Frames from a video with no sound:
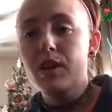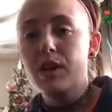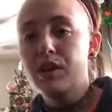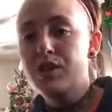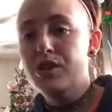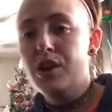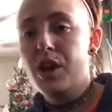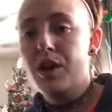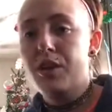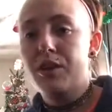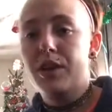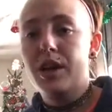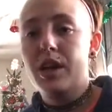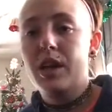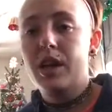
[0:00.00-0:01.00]

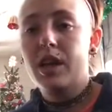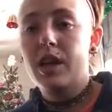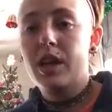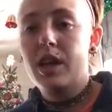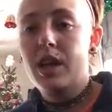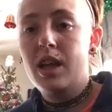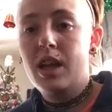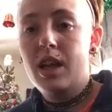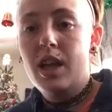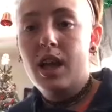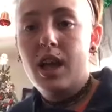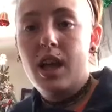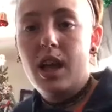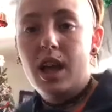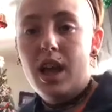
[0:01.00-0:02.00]
So
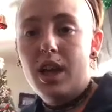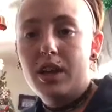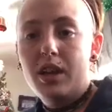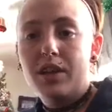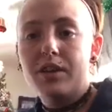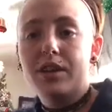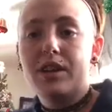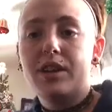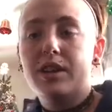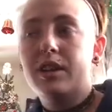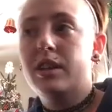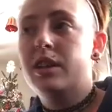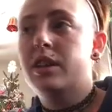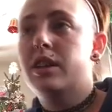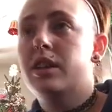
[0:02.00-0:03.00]
another
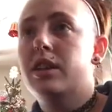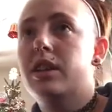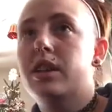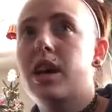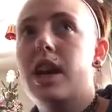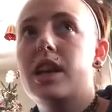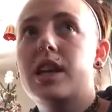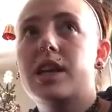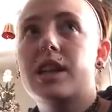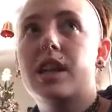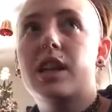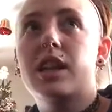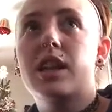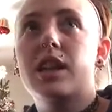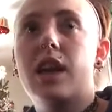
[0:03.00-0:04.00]
kind of
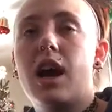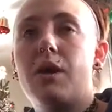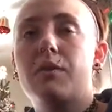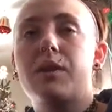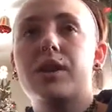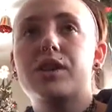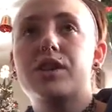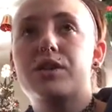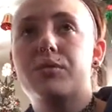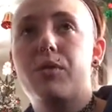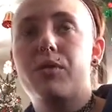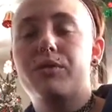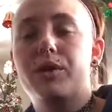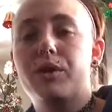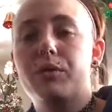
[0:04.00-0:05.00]
thing that I wanted to go
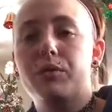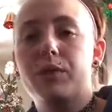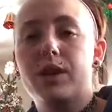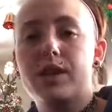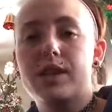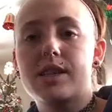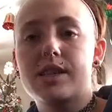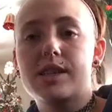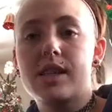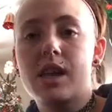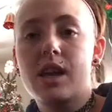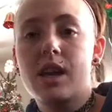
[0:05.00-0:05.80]
over was